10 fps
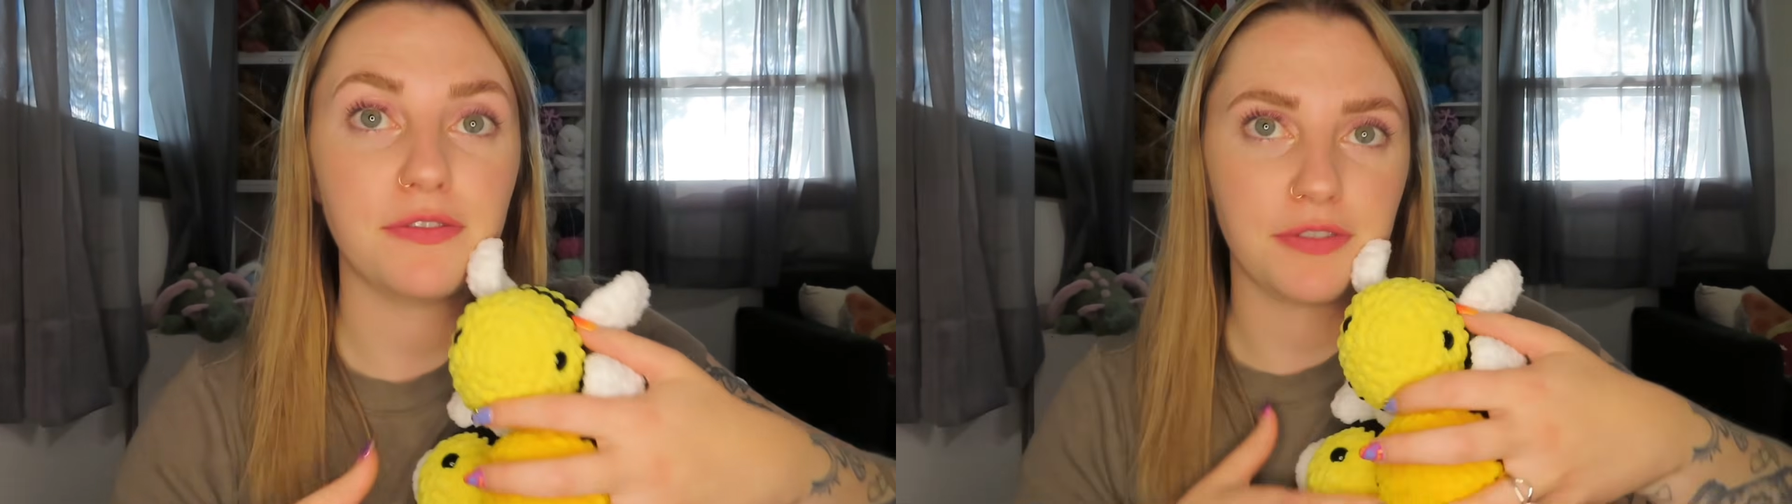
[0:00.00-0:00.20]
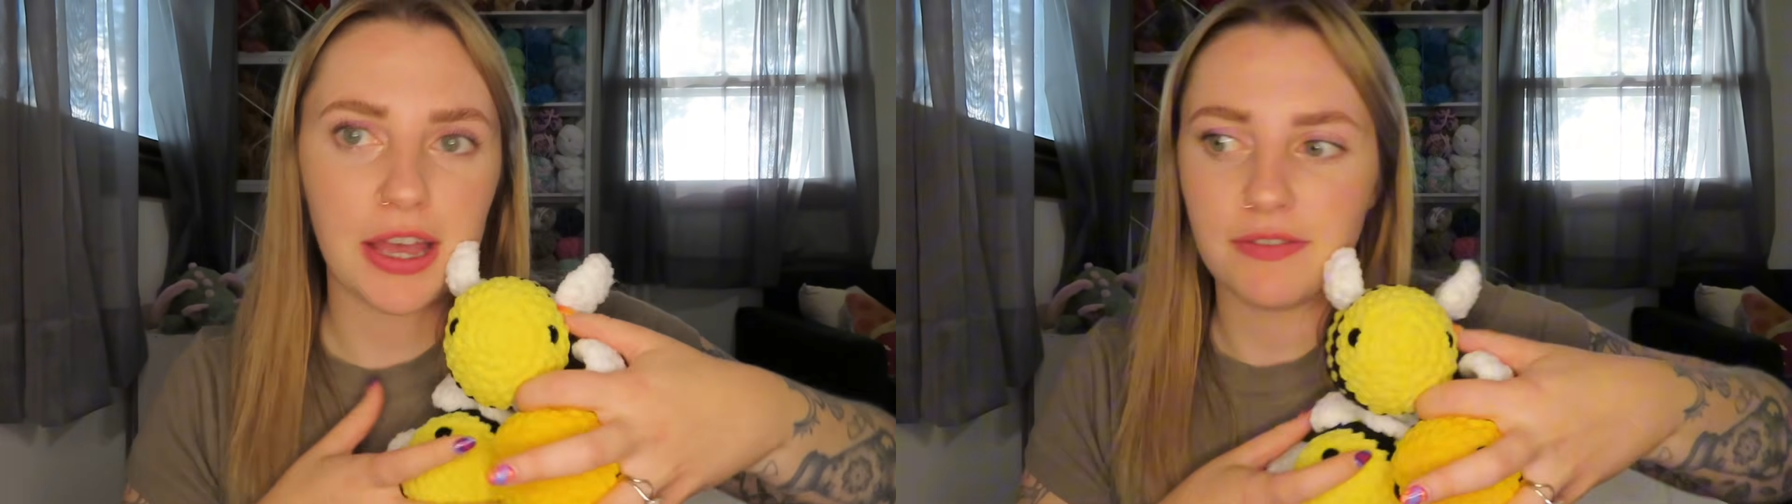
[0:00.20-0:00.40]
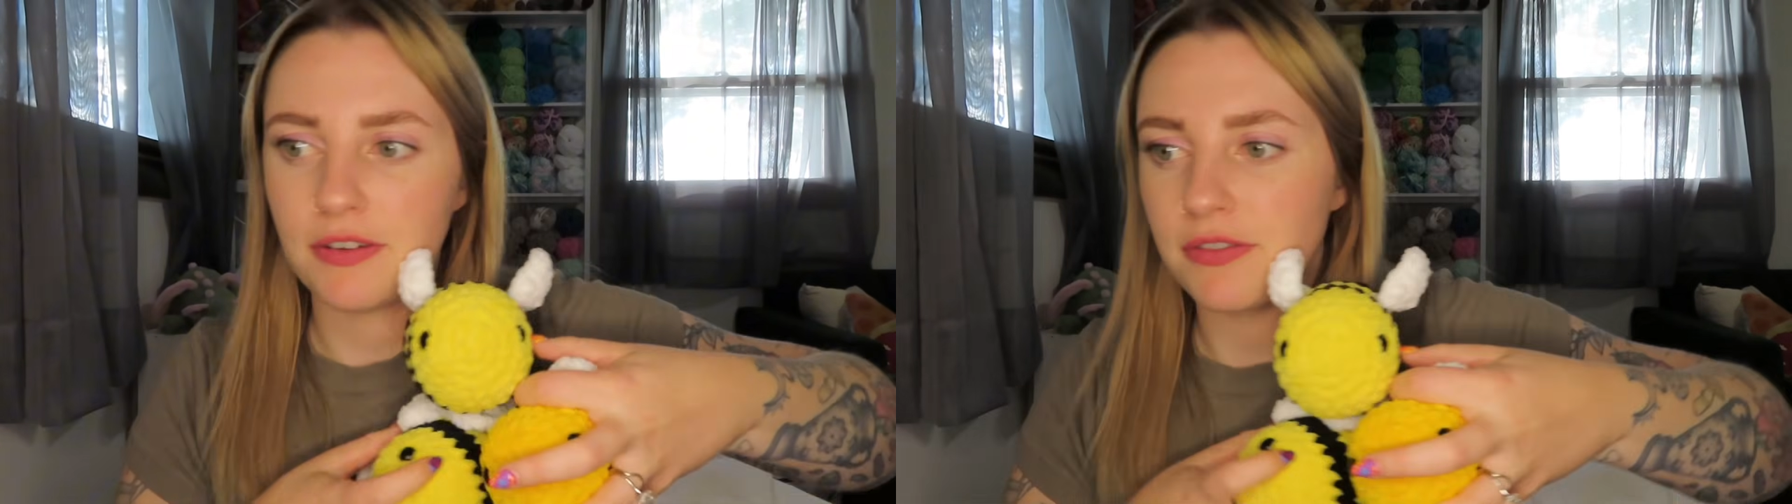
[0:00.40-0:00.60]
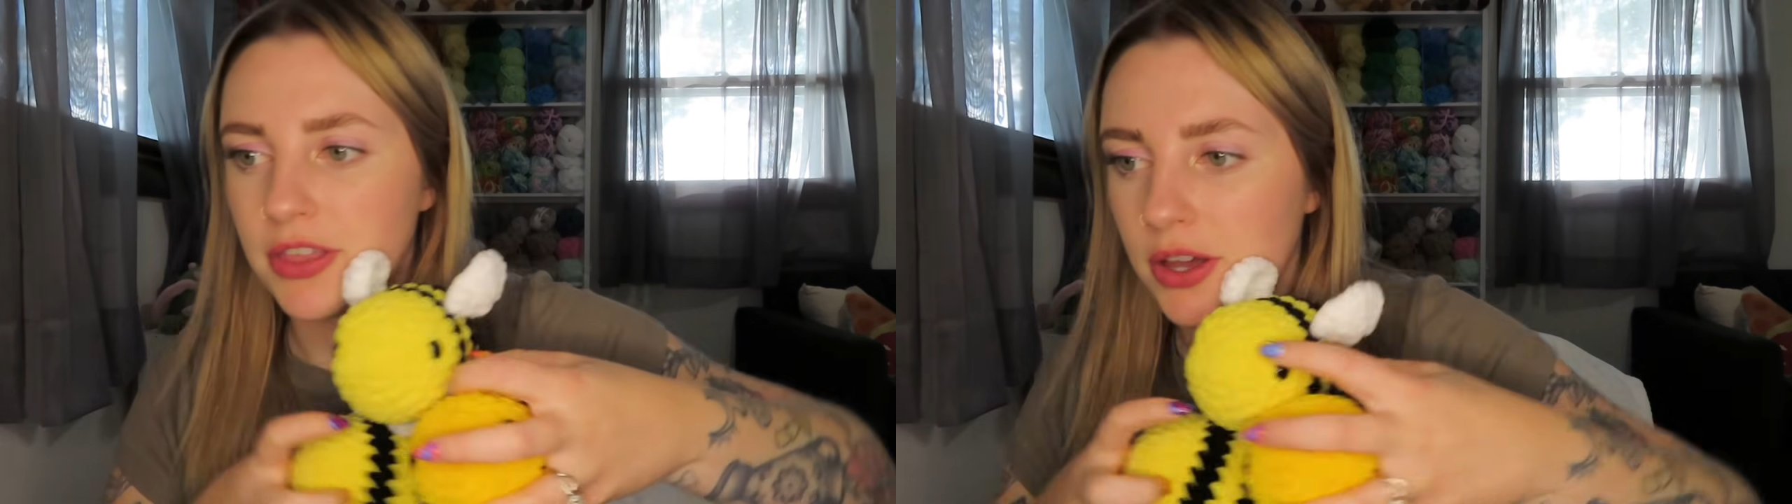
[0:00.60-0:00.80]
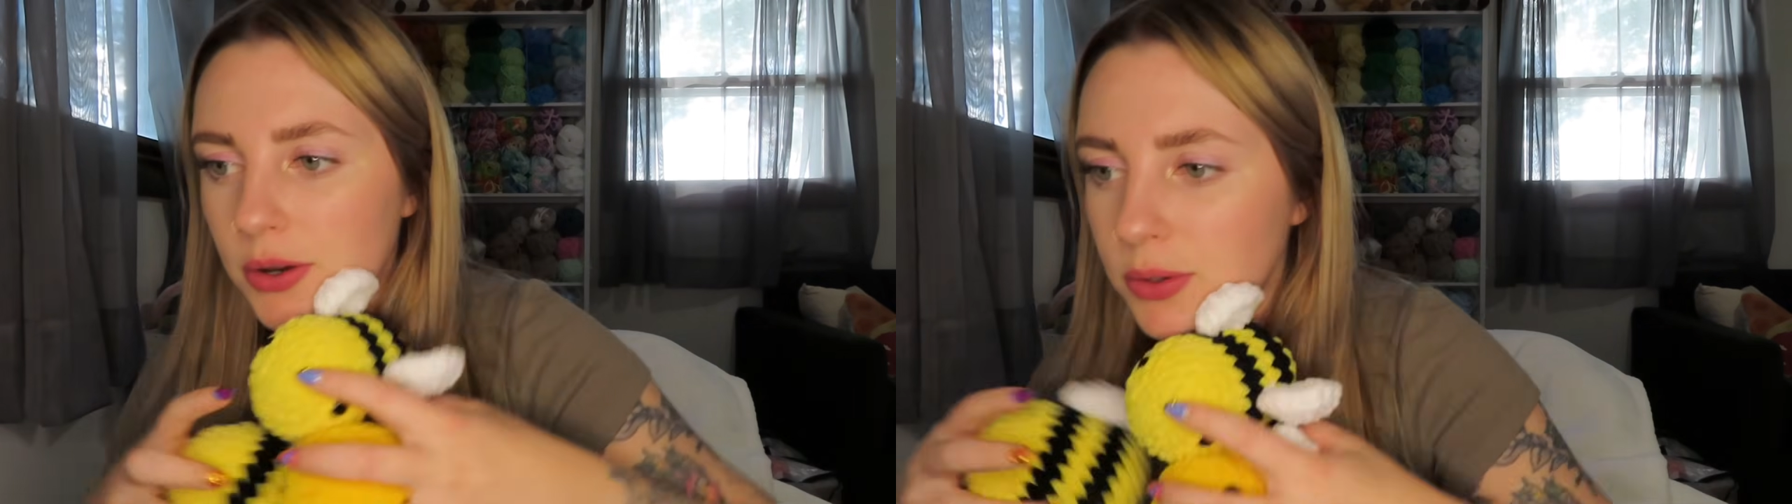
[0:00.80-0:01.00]
5 of
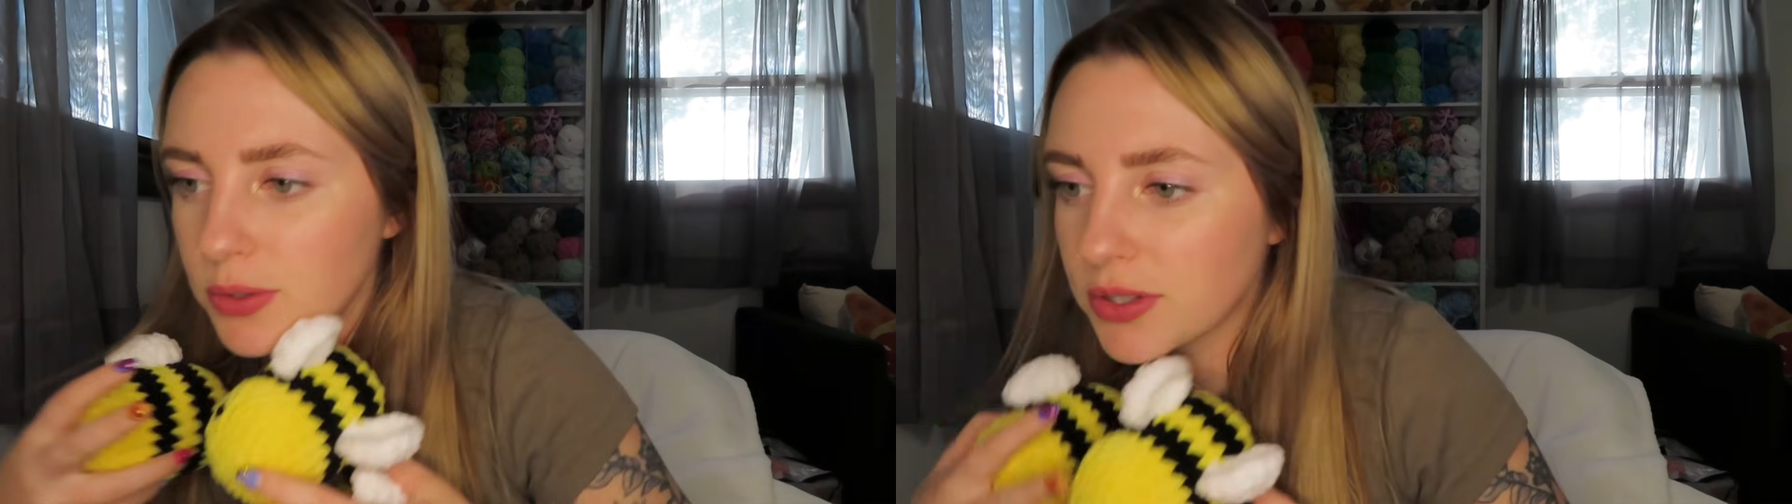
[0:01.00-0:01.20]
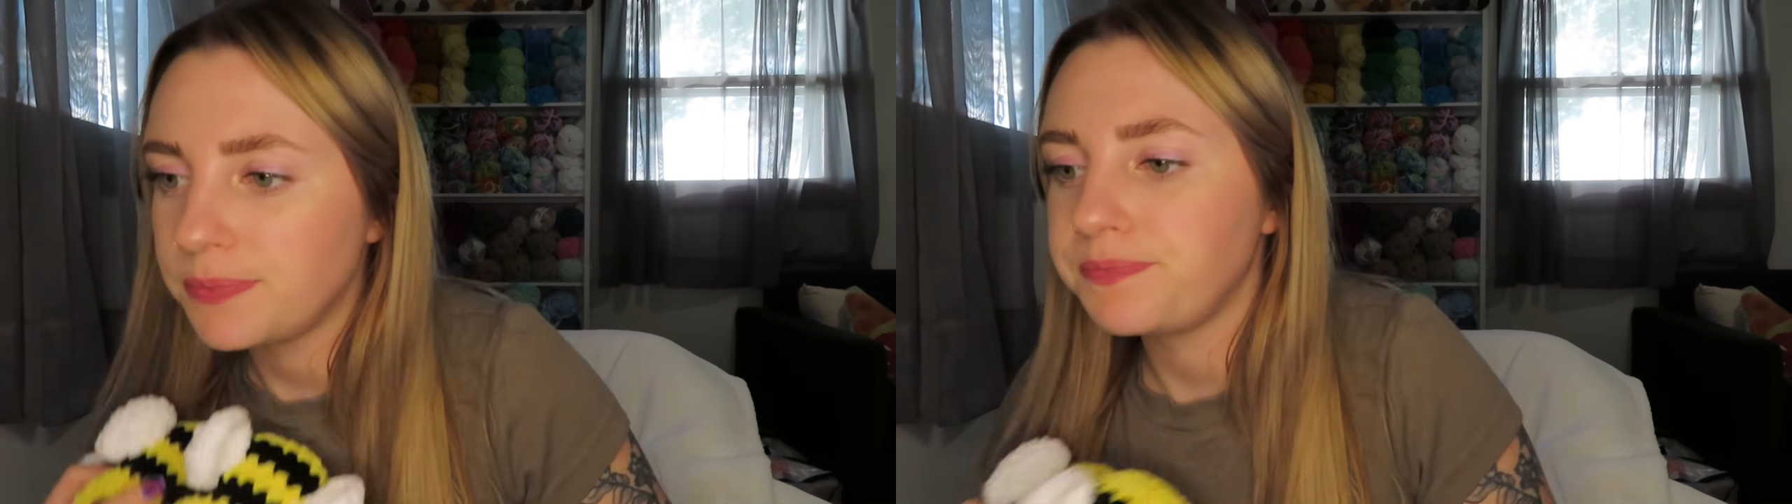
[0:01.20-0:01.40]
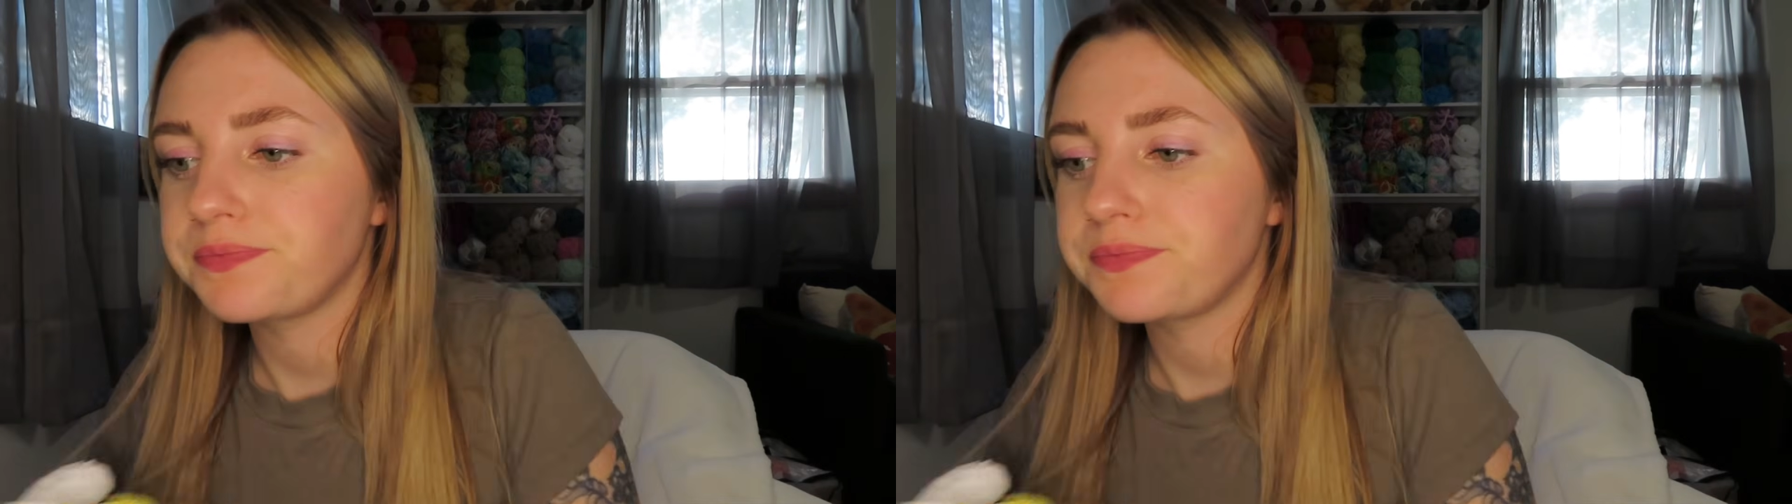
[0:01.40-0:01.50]
those.